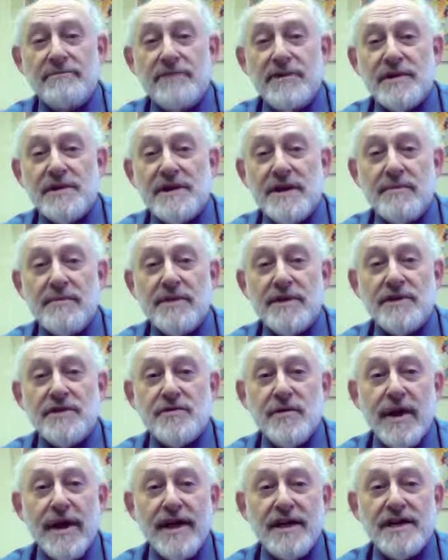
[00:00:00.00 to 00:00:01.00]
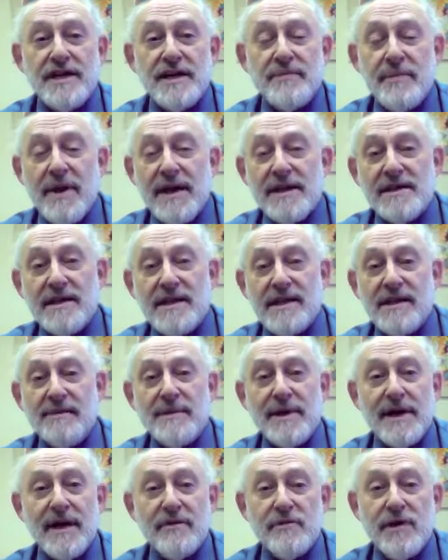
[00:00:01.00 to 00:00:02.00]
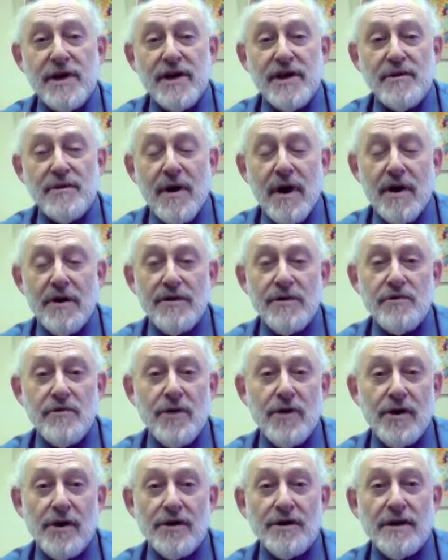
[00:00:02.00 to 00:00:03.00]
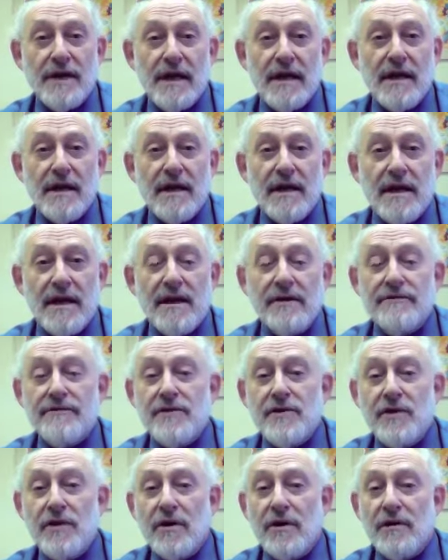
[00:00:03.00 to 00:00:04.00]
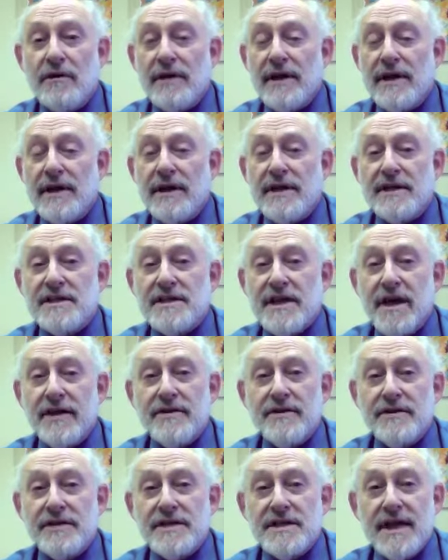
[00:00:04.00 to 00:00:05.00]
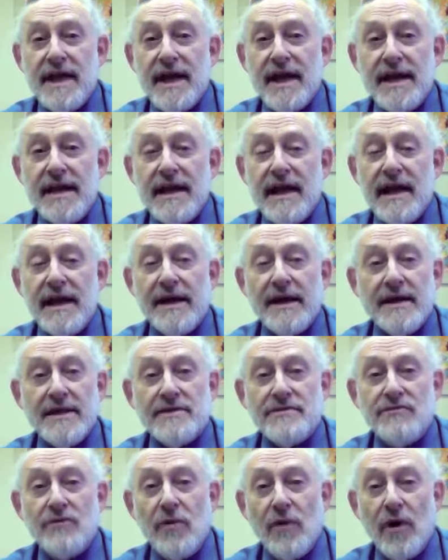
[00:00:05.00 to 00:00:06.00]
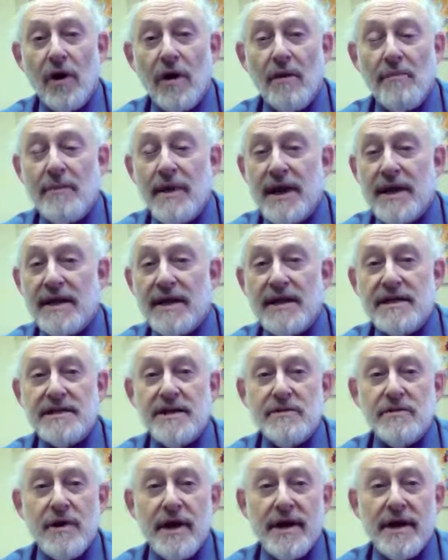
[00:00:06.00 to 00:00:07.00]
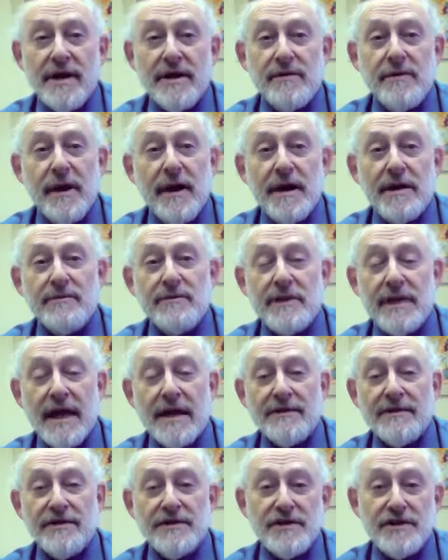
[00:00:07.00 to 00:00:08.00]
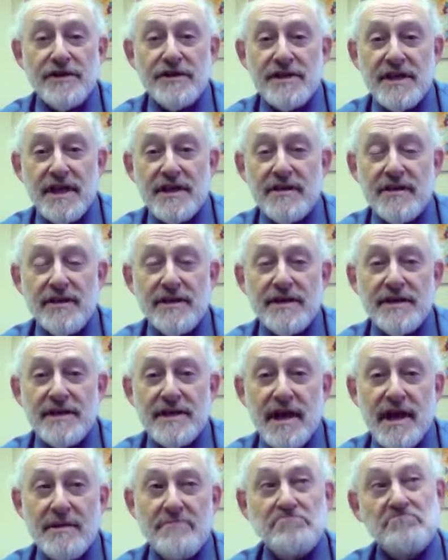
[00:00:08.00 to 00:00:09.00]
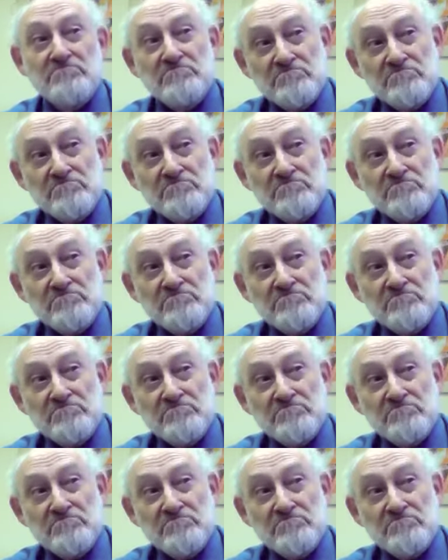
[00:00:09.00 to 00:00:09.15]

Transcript: now. The simplest strategy depends a little bit on where you are in the world. If you're in a southern state and it's warm and kids are running around without their shirts on all the time,